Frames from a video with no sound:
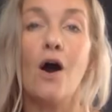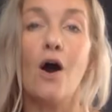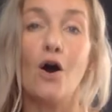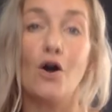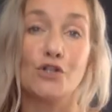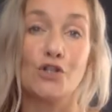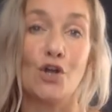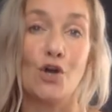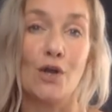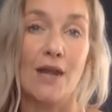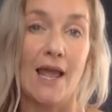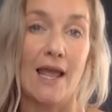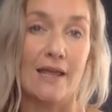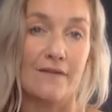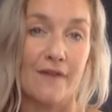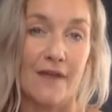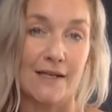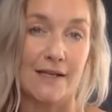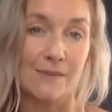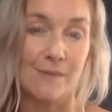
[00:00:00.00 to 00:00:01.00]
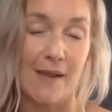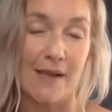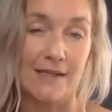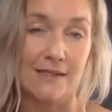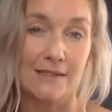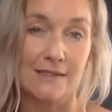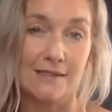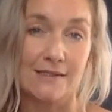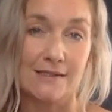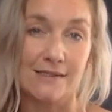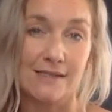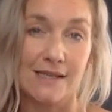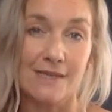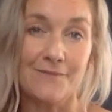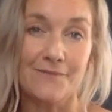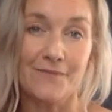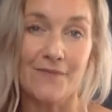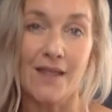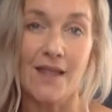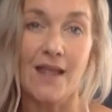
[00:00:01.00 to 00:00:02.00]
on your life
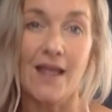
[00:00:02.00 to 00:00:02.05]
expectancy.